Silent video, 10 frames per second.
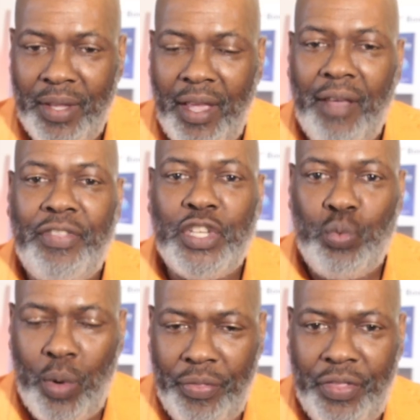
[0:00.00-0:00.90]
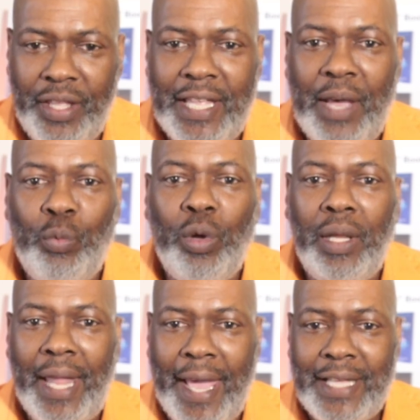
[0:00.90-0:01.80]
If there's one thing that
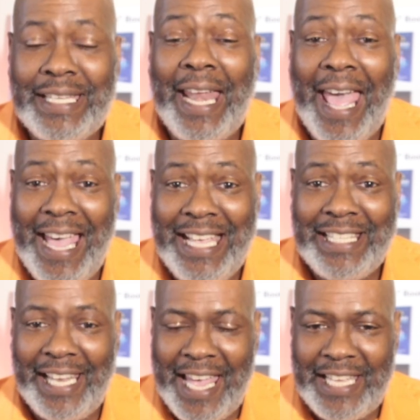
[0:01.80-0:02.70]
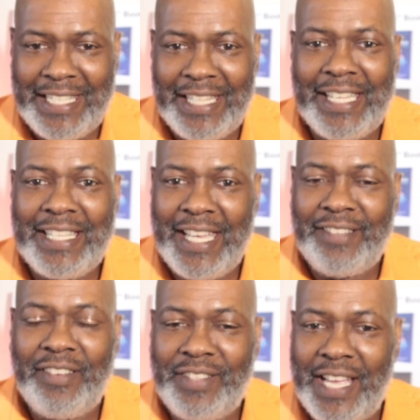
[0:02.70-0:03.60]
will last and has lasted the
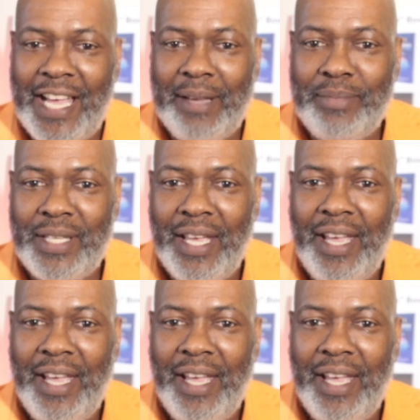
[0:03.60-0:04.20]
test of times,